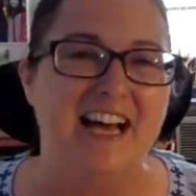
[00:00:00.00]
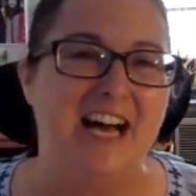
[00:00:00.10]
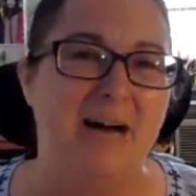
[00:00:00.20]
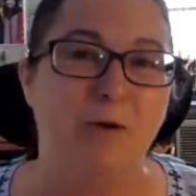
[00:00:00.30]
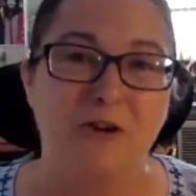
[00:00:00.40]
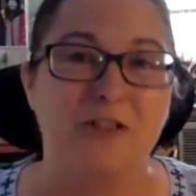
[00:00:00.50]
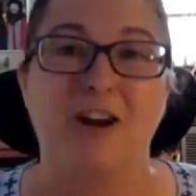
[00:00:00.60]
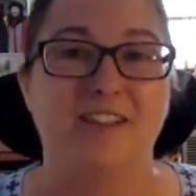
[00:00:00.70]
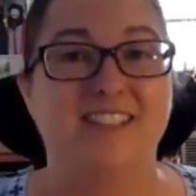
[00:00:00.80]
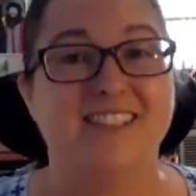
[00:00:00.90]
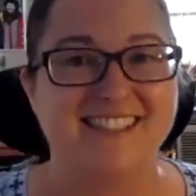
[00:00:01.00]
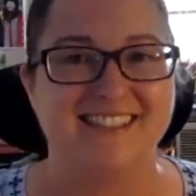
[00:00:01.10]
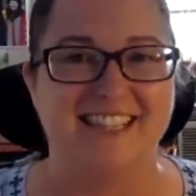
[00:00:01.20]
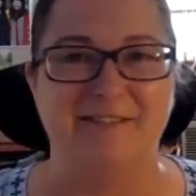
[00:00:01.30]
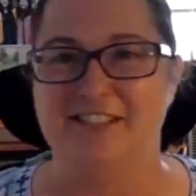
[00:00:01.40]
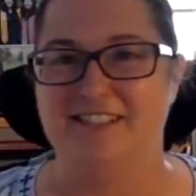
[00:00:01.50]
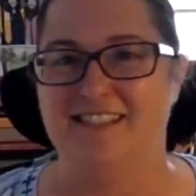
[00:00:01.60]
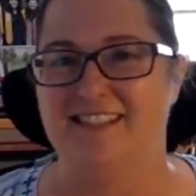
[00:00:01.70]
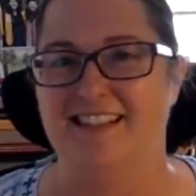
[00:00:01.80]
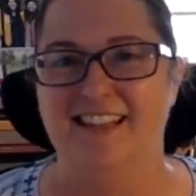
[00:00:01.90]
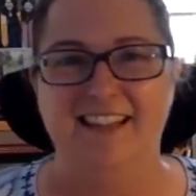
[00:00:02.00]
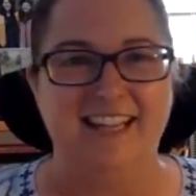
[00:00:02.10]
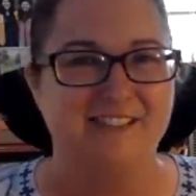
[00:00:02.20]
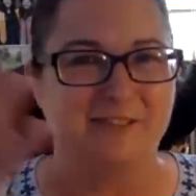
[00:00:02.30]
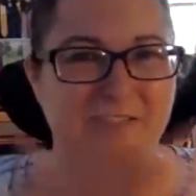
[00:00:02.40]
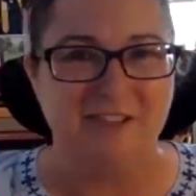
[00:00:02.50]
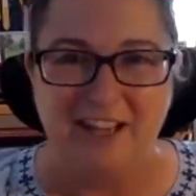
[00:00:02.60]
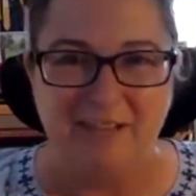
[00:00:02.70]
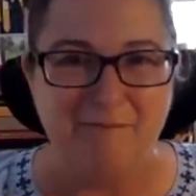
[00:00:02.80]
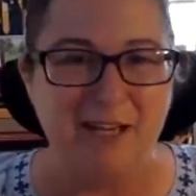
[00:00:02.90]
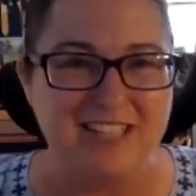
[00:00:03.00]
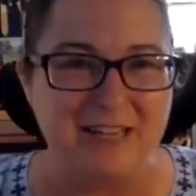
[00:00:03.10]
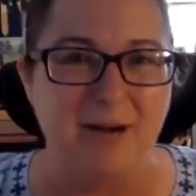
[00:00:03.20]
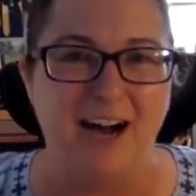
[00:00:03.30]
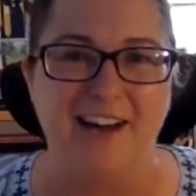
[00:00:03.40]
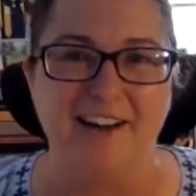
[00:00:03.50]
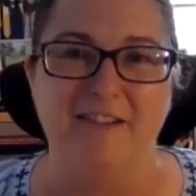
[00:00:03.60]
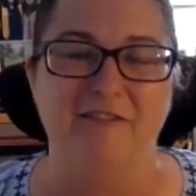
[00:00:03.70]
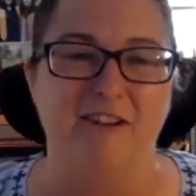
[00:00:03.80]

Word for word: um, or they're on Sicily, which is this like sort of melting pot of